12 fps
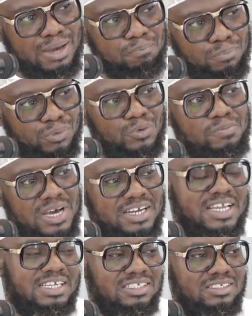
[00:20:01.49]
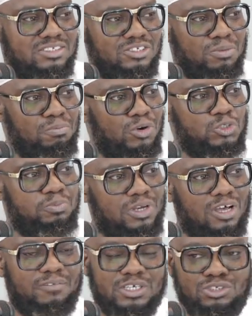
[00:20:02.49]
Ahabu Umarain, the most
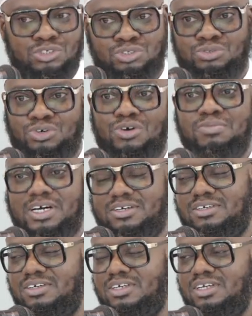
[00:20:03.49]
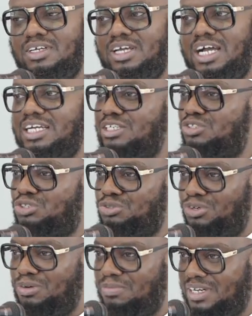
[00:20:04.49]
beloved of the two Umar. And there were
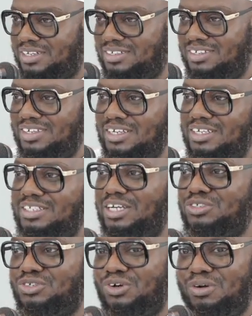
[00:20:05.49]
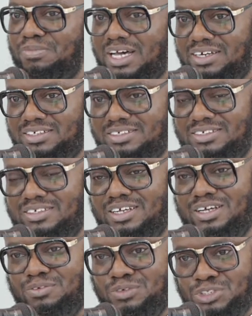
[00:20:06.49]
two Umar. There was Umar,
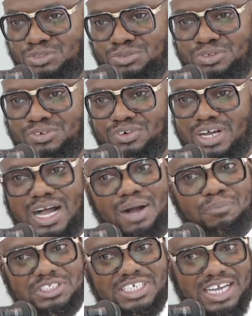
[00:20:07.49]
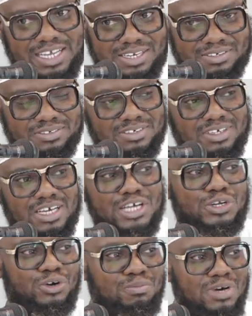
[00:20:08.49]
who is who? Abu Jahl
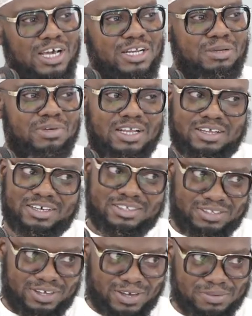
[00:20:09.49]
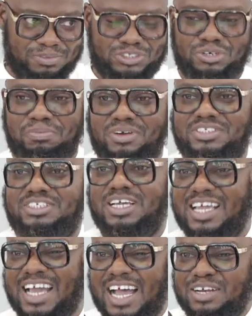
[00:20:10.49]
and Umar ibn al-Khattab. So the Prophet
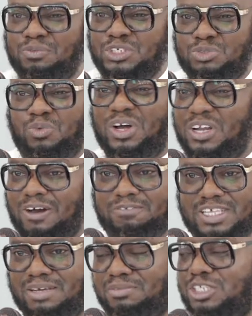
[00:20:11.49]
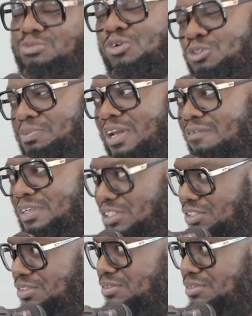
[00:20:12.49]
said, guide which one of them is most beloved